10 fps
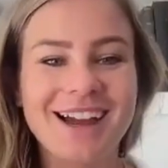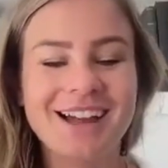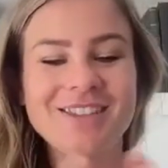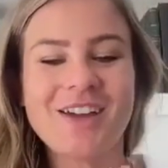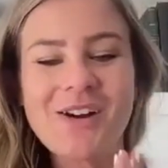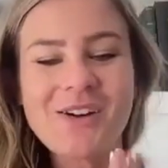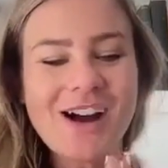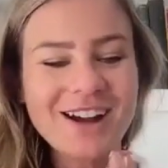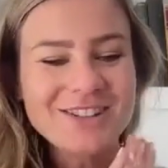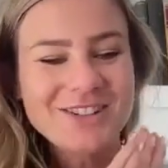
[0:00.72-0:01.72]
Hello,
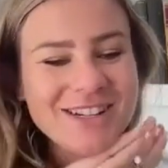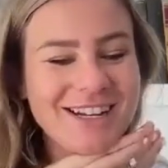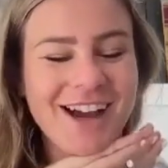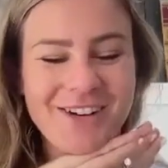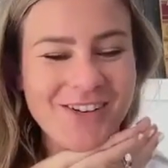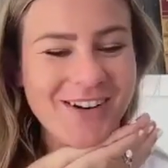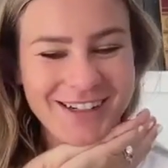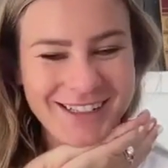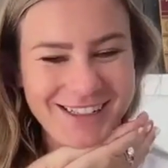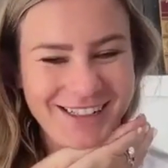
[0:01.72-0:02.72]
Adri. How
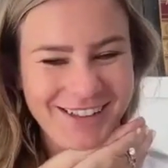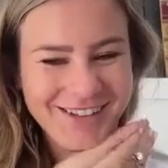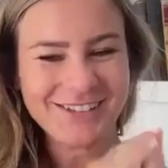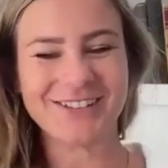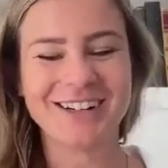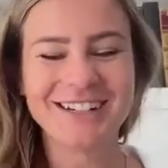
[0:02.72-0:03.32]
are you?